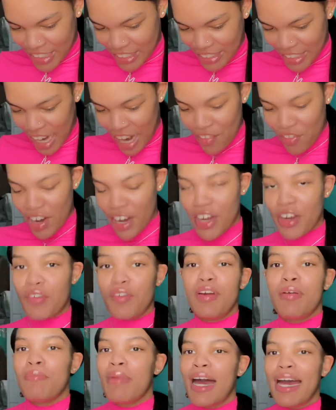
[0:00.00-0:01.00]
I've already ripped
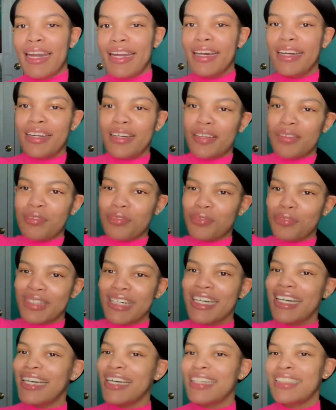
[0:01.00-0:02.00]
mine up.
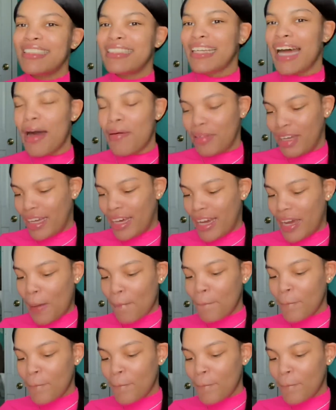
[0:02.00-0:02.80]
What? Stop playing.